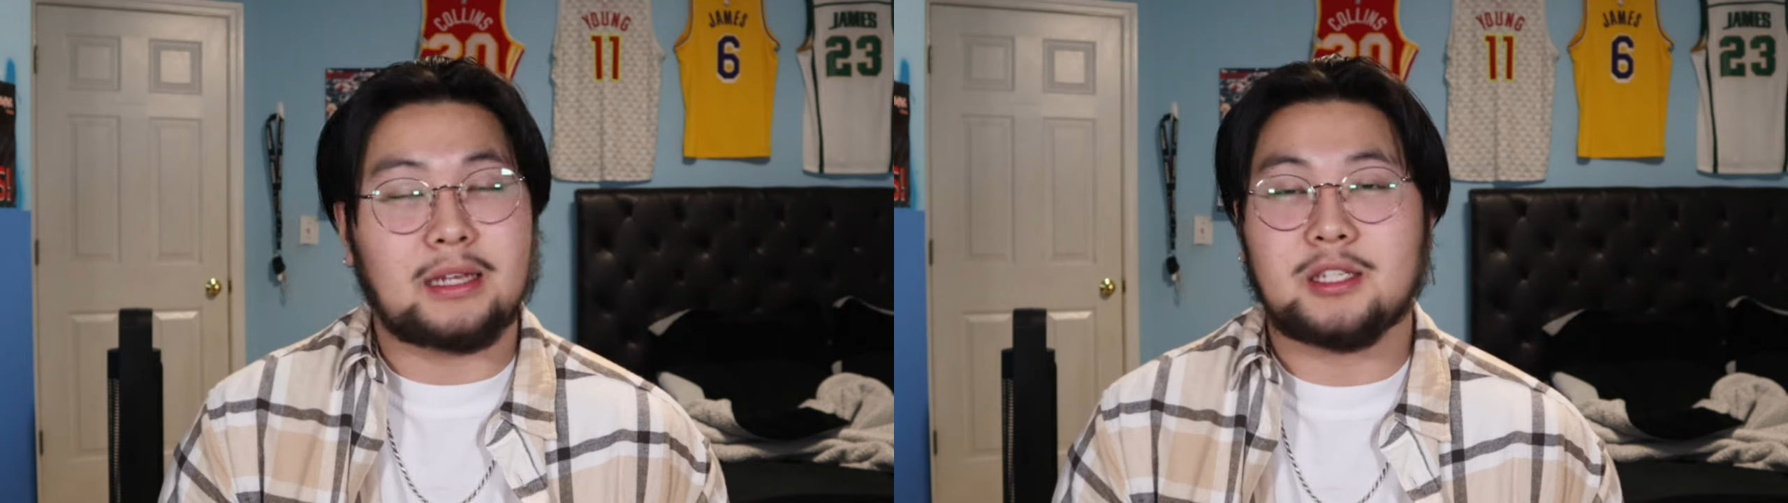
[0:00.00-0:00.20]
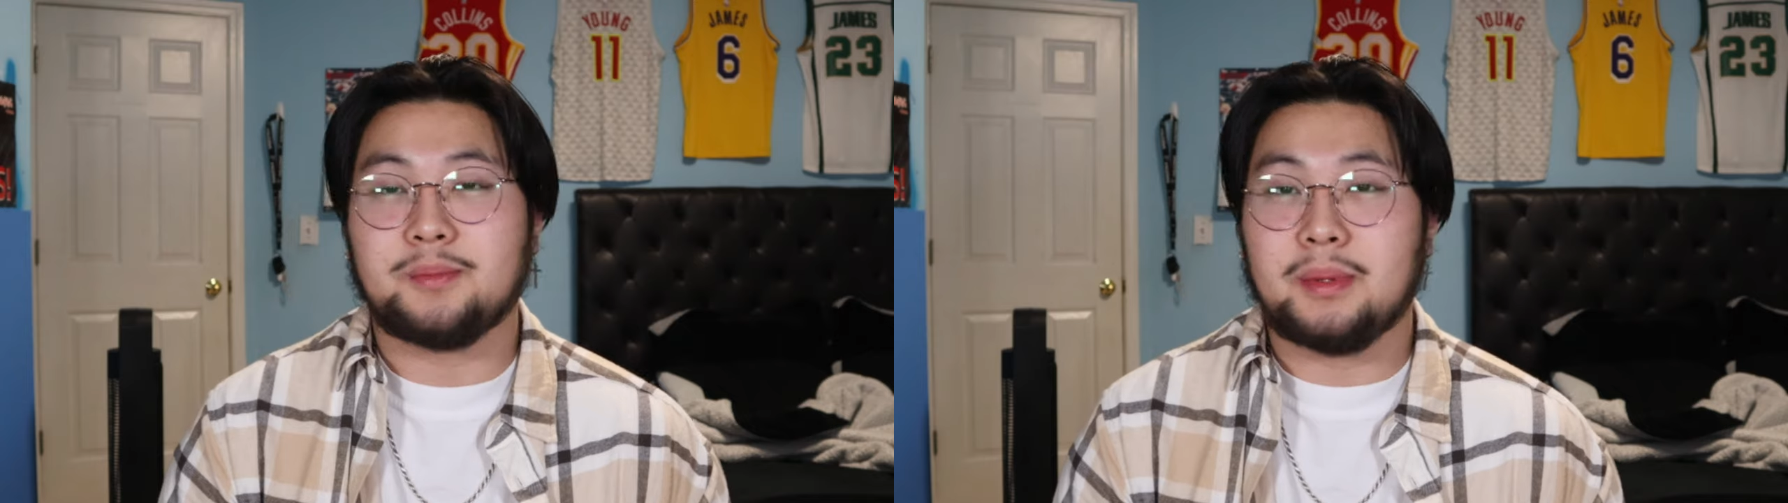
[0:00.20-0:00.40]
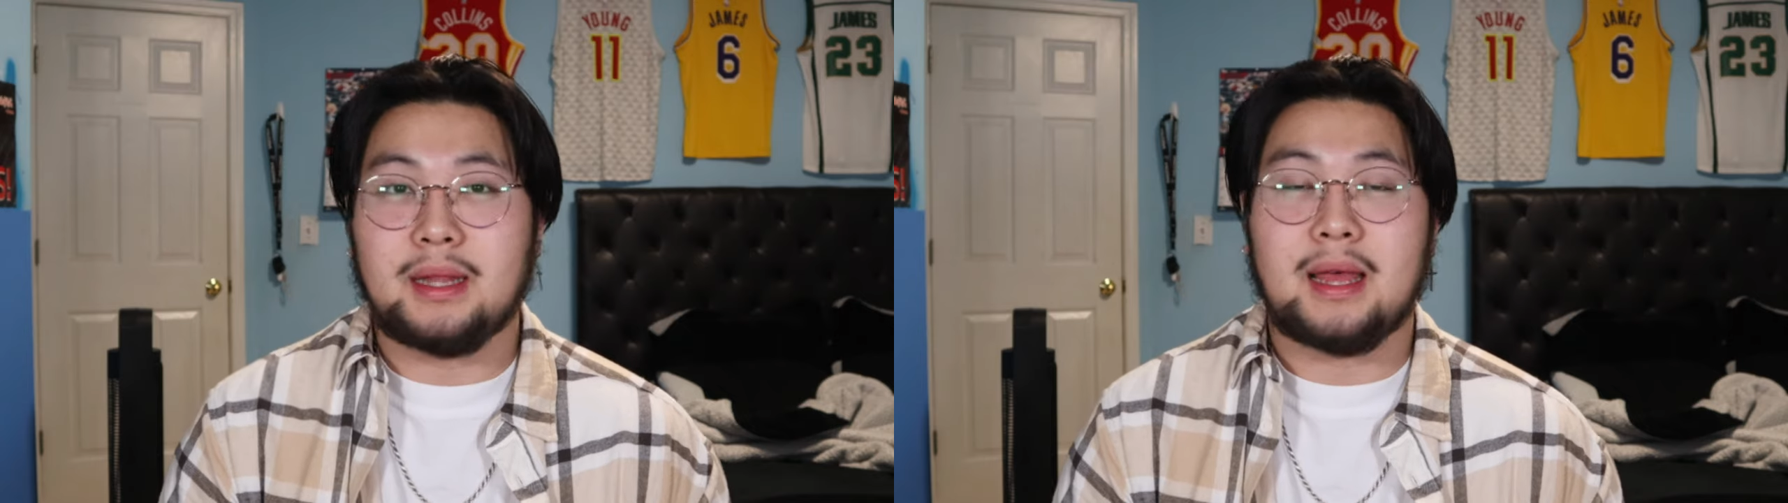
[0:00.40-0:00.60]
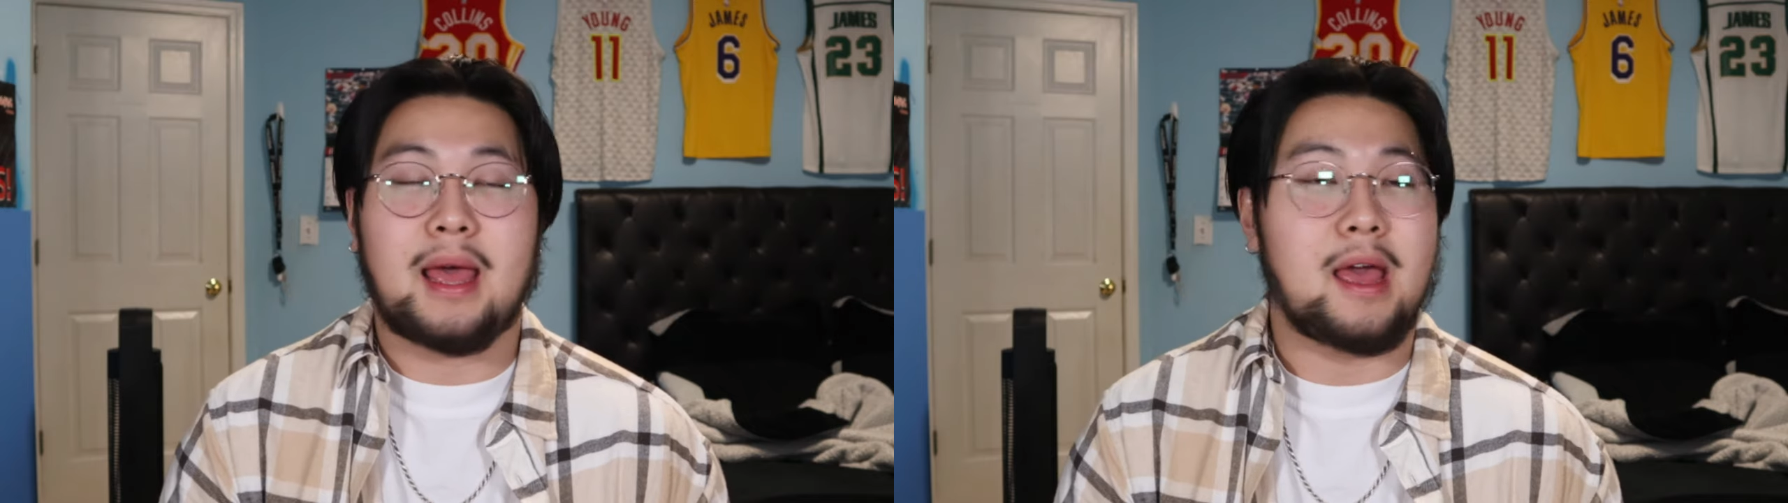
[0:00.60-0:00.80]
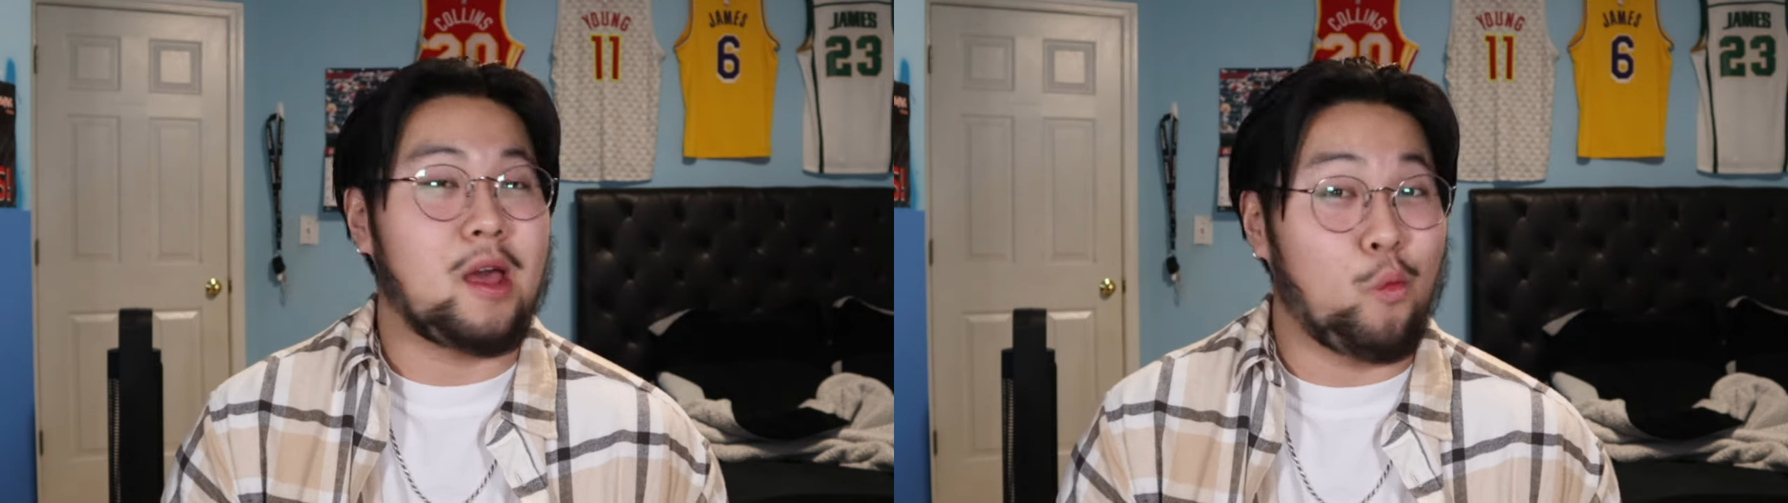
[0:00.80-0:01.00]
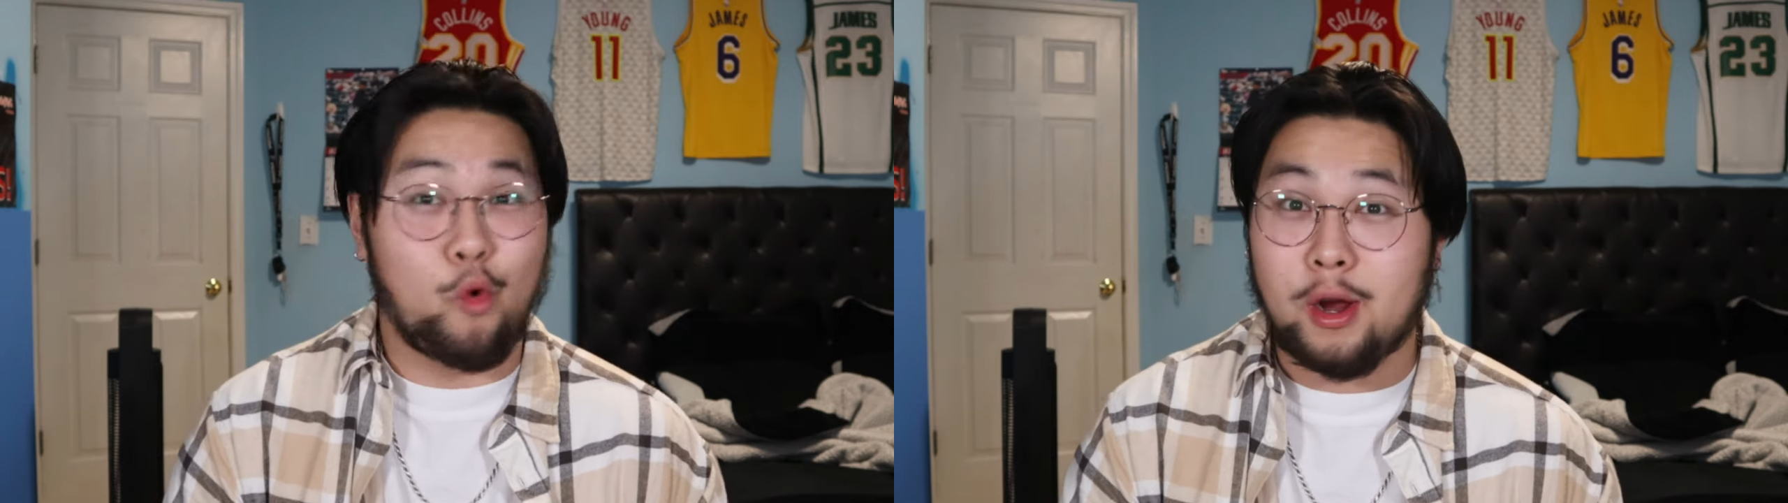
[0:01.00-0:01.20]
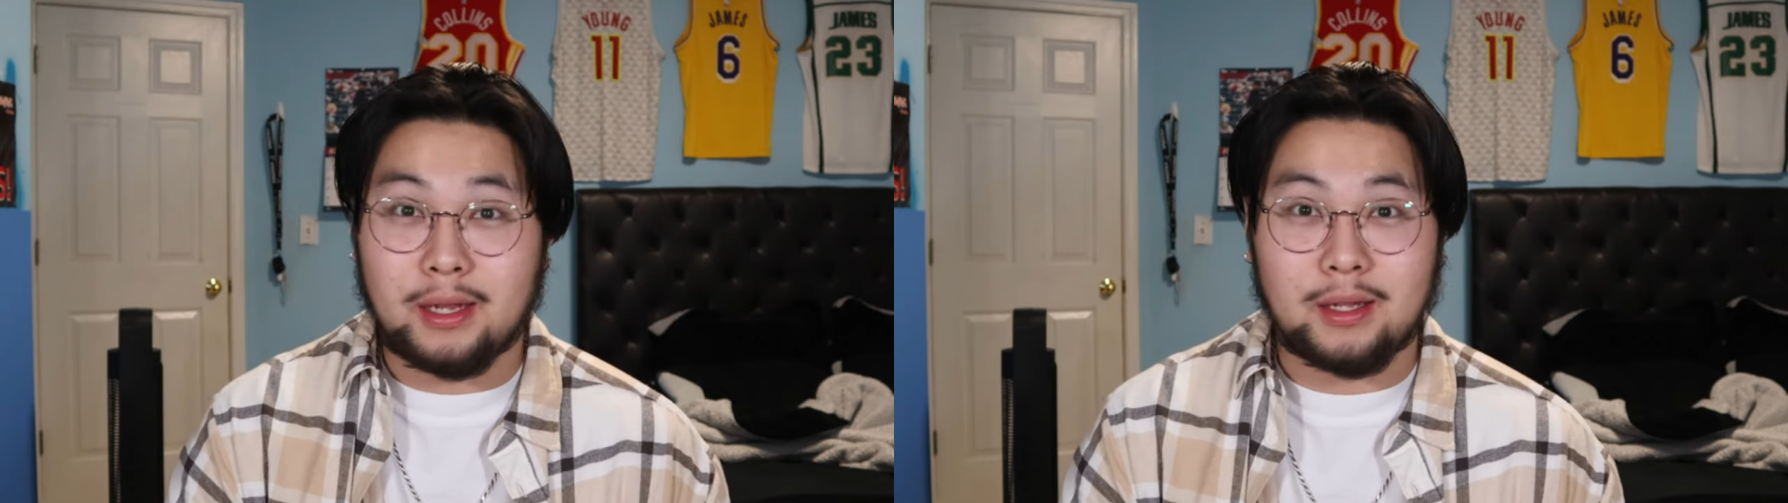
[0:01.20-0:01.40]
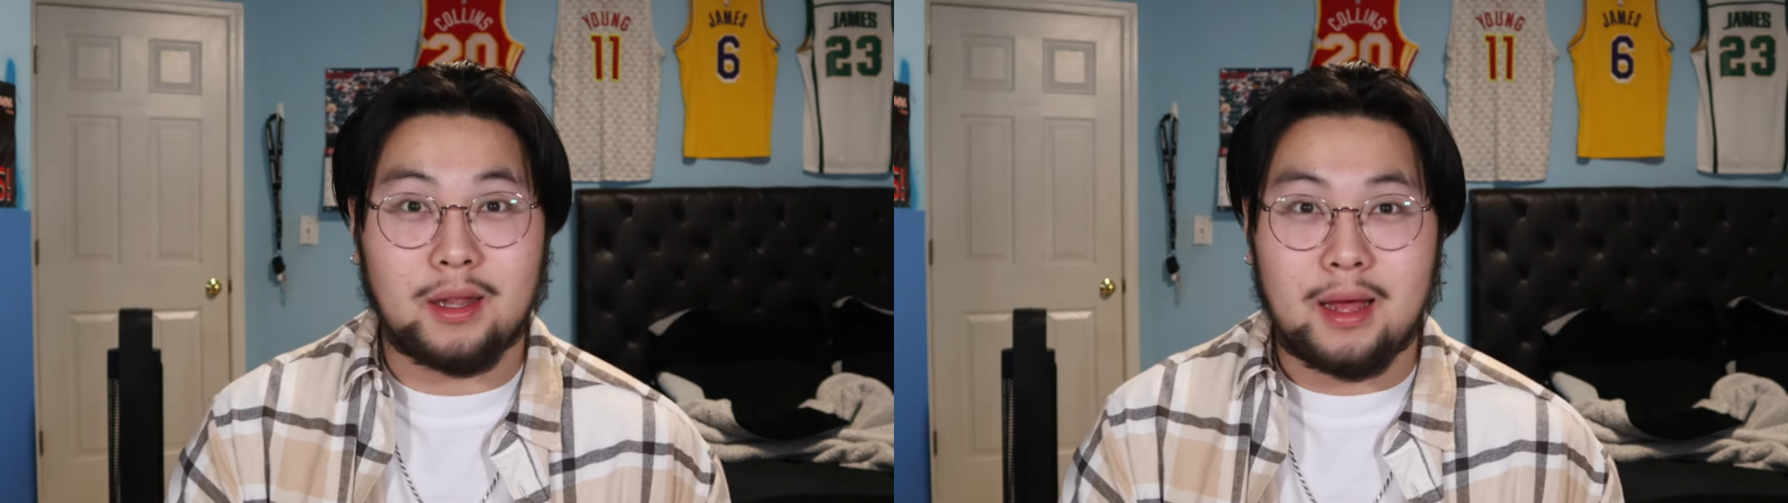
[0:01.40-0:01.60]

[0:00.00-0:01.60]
been working a lot.